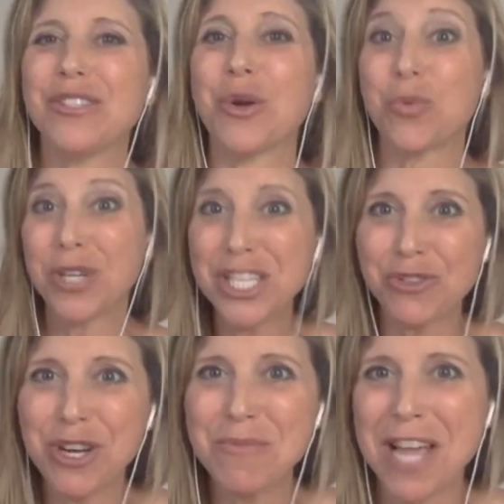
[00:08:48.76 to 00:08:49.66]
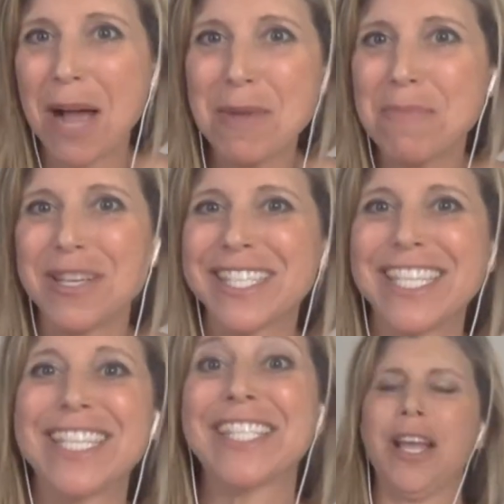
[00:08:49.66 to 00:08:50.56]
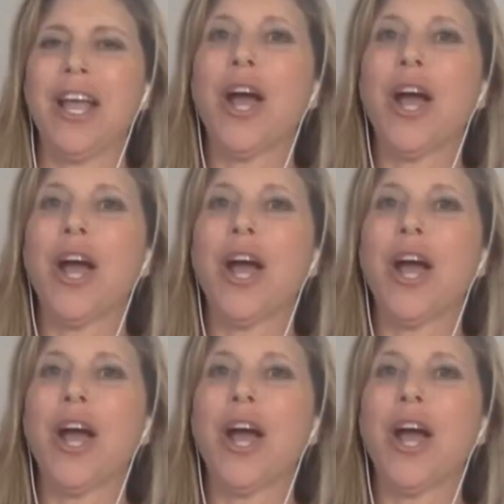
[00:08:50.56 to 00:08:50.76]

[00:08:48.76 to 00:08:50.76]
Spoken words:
So Restream got my business.